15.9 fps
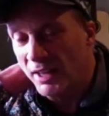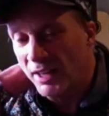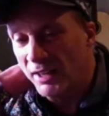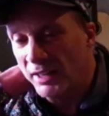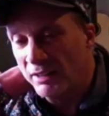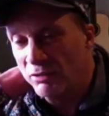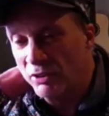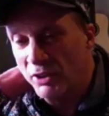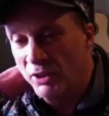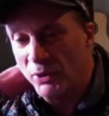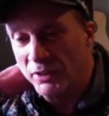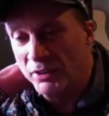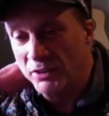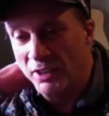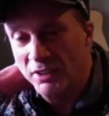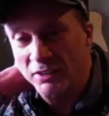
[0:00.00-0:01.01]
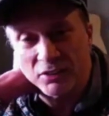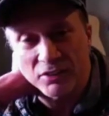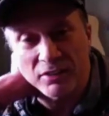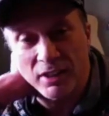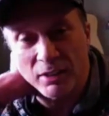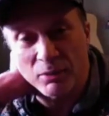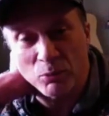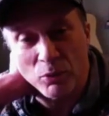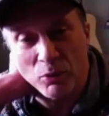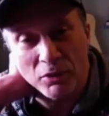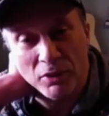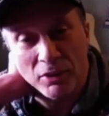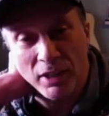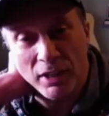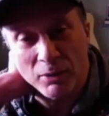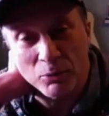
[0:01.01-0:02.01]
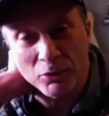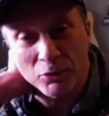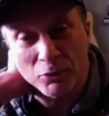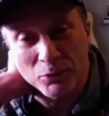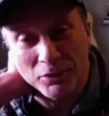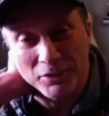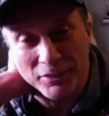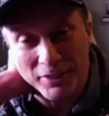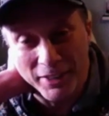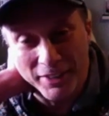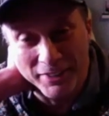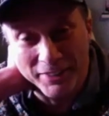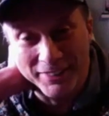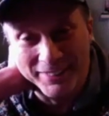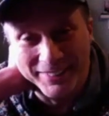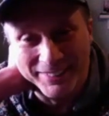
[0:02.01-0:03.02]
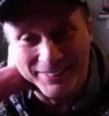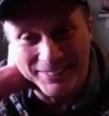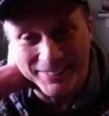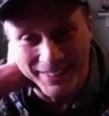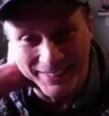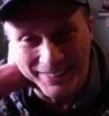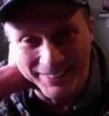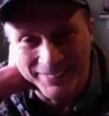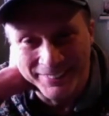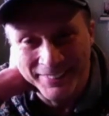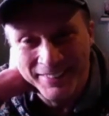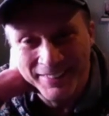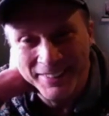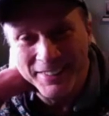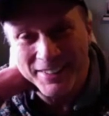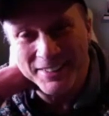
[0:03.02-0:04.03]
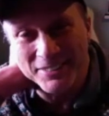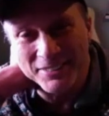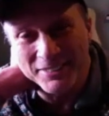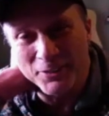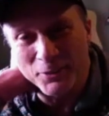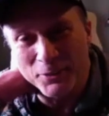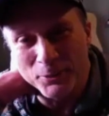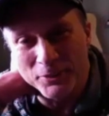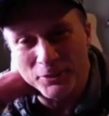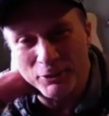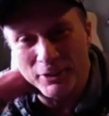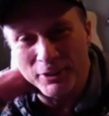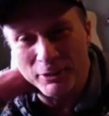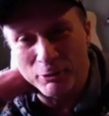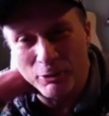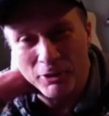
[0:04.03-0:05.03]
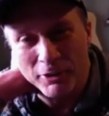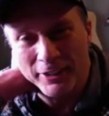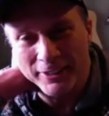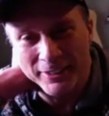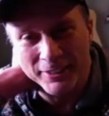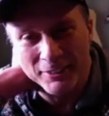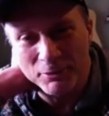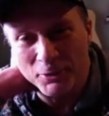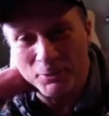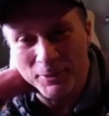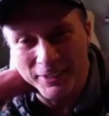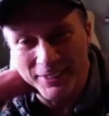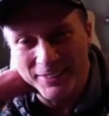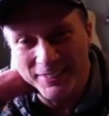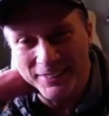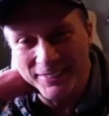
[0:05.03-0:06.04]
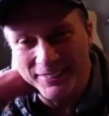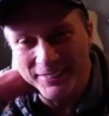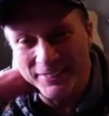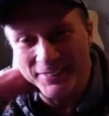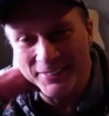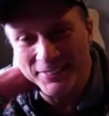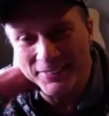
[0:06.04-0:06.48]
even though I didn't understand what the language was saying, it still was really rocking it for me. You know,